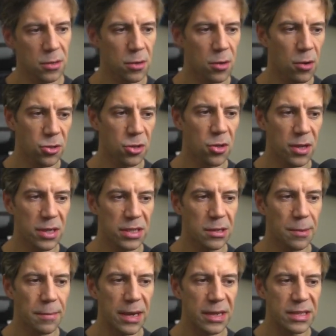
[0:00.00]
Also, this is
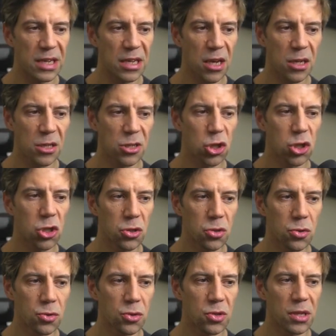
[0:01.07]
amazing. You can
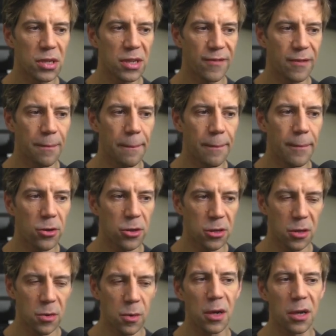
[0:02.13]
choose the different
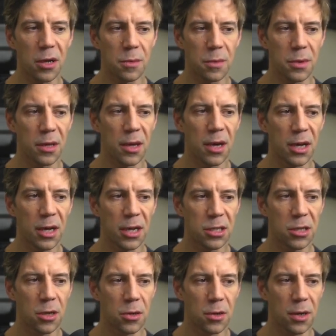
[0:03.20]
model you're working with.
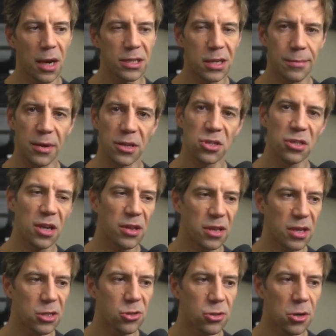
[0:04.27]
So as I mentioned in
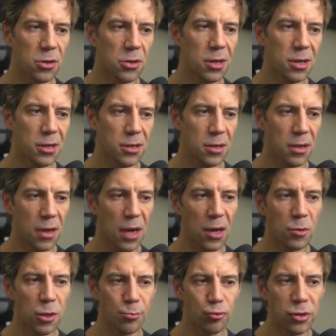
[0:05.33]
the intro, I
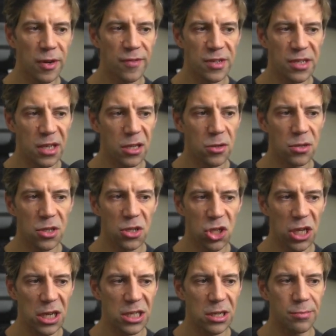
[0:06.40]
was previously using
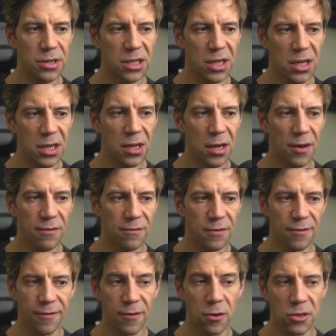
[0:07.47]
ChatGPT
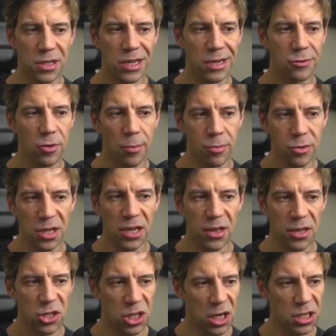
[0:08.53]
4.0, but in
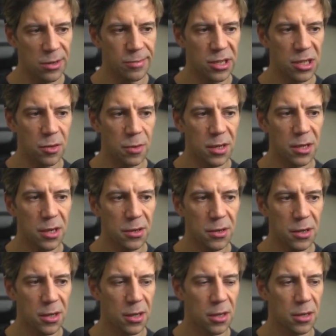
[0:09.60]
the ChatGPT window.
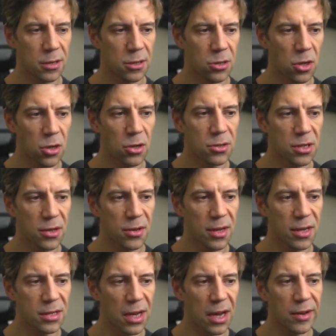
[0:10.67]
So using
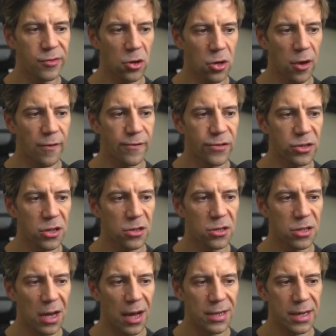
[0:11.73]
this, I've got confidence
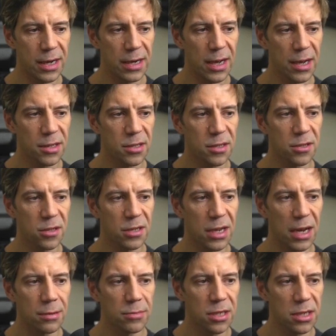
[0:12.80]
at a glance that
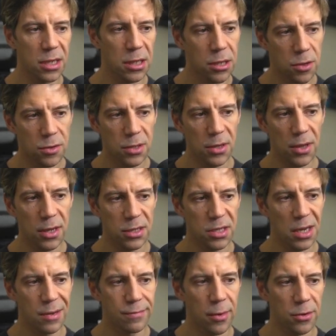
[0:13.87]
I'm still using that
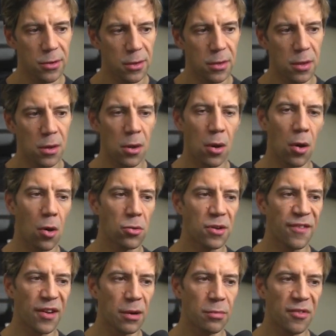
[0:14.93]
same model. Or if
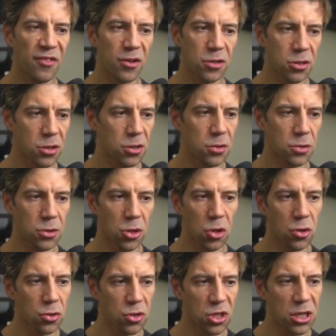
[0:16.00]
I prefer to use
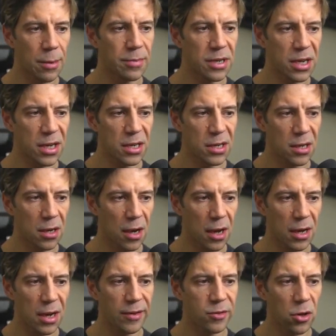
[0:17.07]
Google's Gemini,
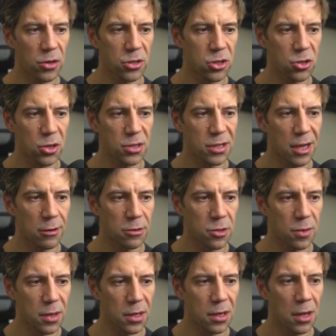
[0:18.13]
I've got the choice there as
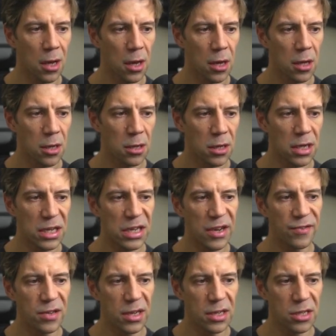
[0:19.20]
well. You can
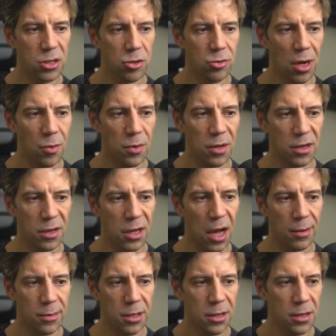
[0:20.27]
even integrate with
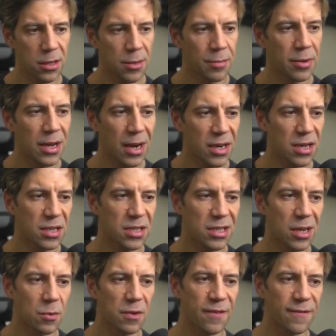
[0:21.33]
Llama, but I'm going to stick
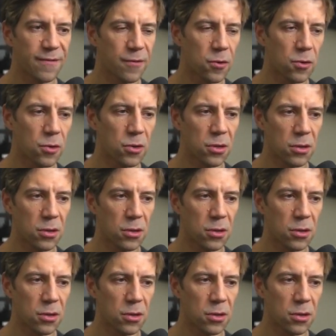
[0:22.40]
with 4.0.